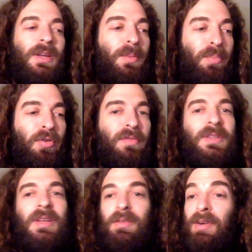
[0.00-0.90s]

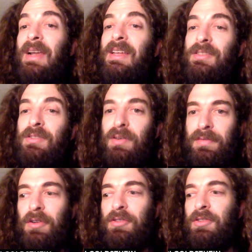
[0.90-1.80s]
improved it, and released new
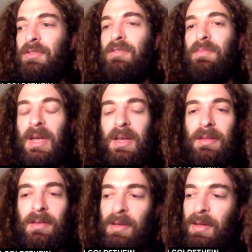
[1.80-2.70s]
versions to make
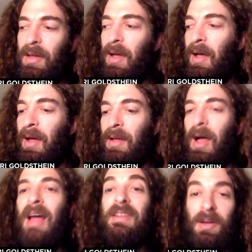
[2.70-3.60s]
it
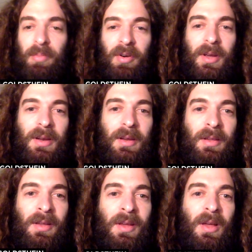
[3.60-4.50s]
undeprecated.